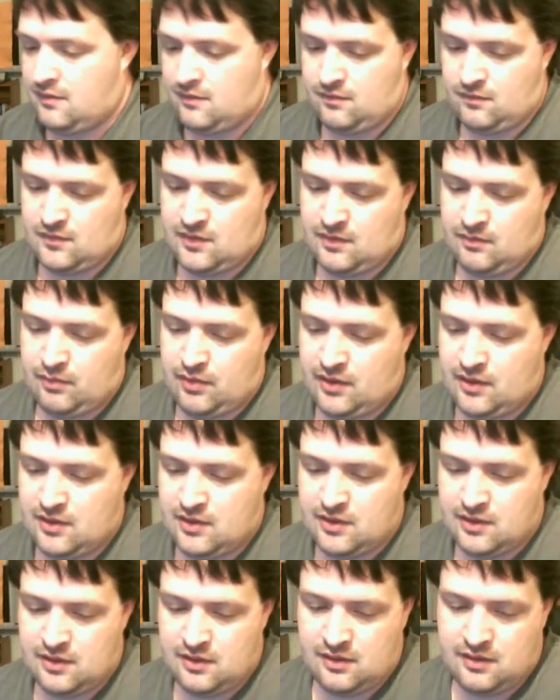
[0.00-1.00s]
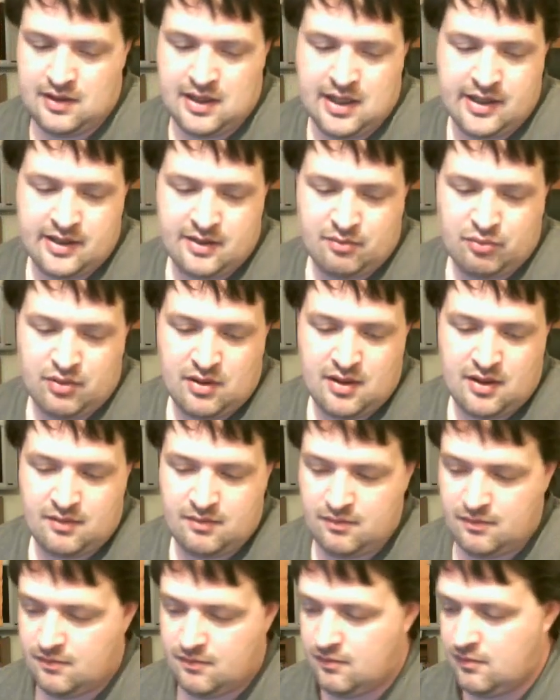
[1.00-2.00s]
one person has a
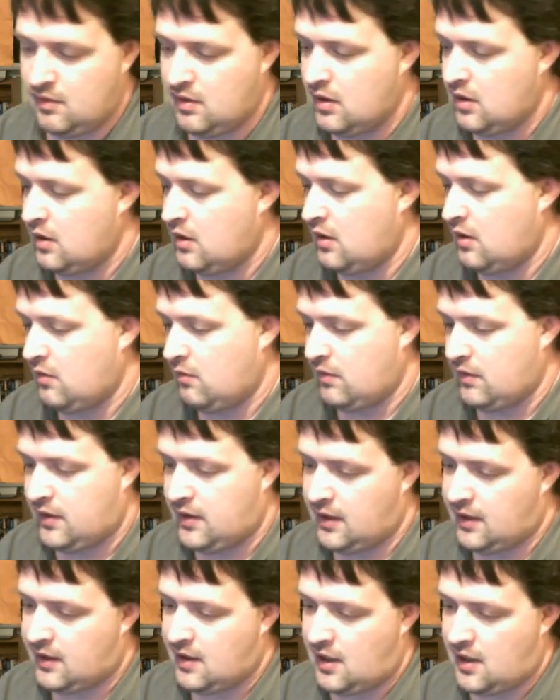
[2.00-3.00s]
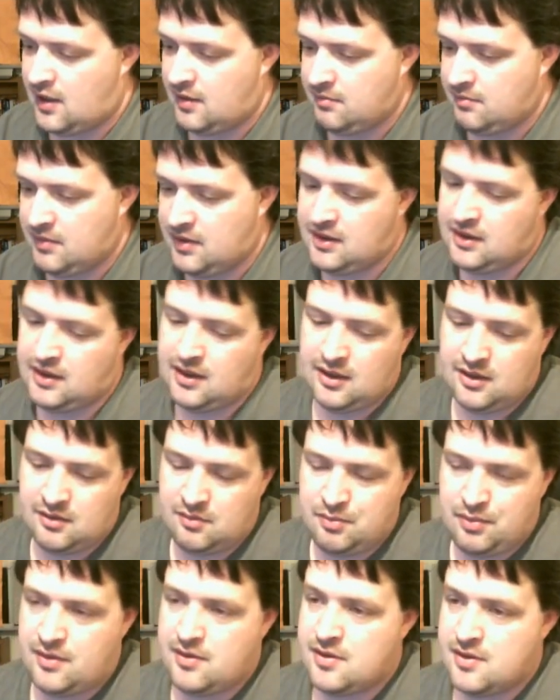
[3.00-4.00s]
problem with the economy, the other
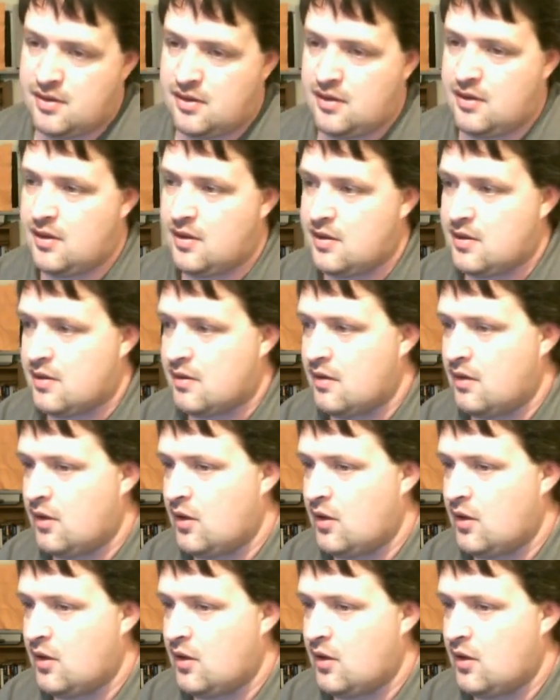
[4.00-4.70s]
person does.